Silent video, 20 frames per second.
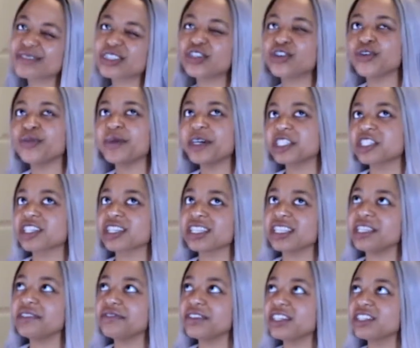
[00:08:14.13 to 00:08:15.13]
too much
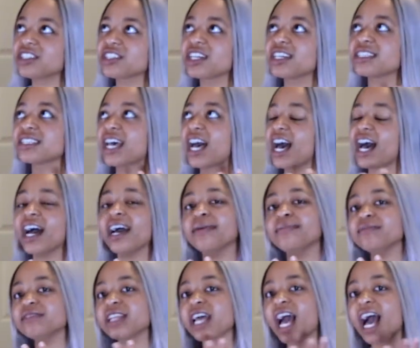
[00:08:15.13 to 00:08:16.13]
cleavage, because
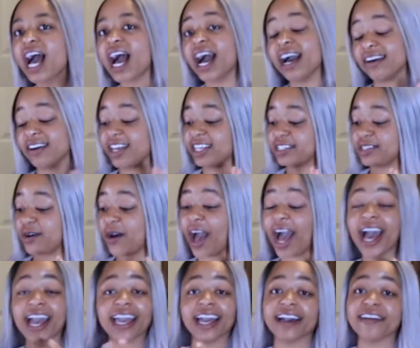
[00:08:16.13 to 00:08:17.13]
okay, so
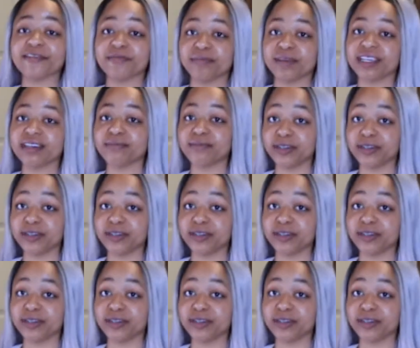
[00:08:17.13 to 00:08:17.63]
I have big